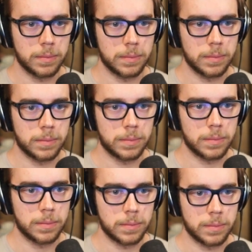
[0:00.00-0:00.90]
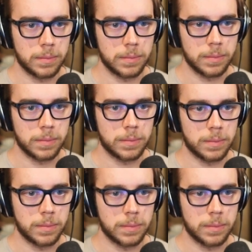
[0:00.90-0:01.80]

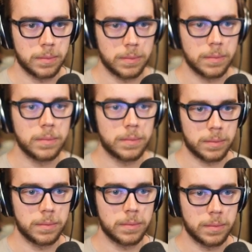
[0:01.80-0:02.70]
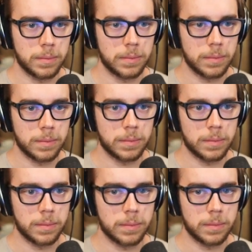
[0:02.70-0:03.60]

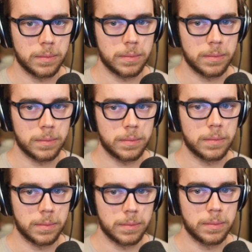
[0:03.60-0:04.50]
[no speech]